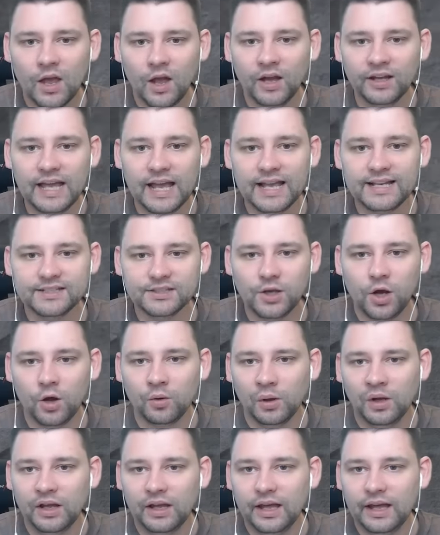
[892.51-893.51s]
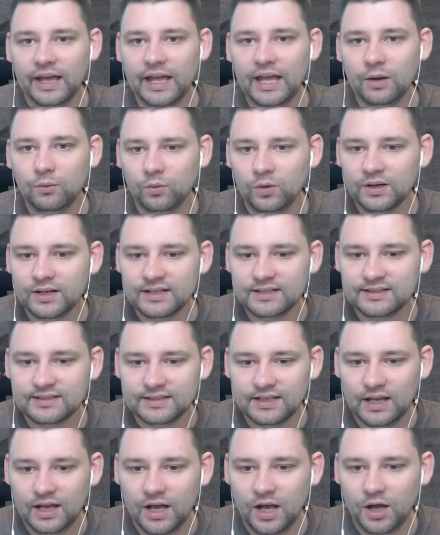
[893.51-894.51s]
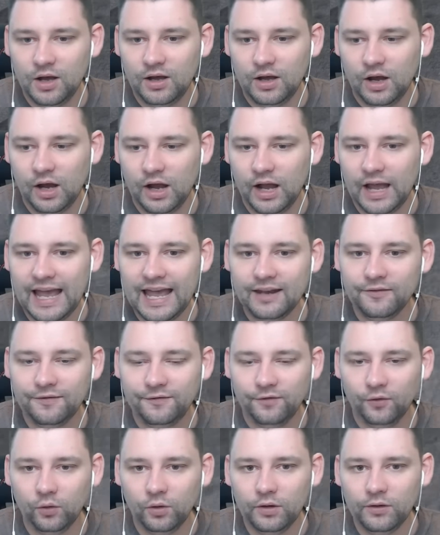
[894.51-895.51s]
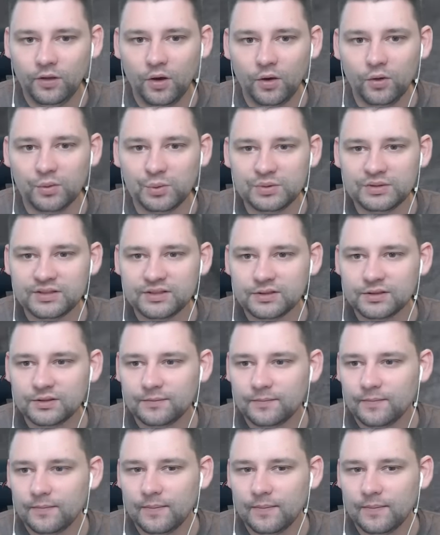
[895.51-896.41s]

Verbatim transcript: Okay, so it was, I had four of those.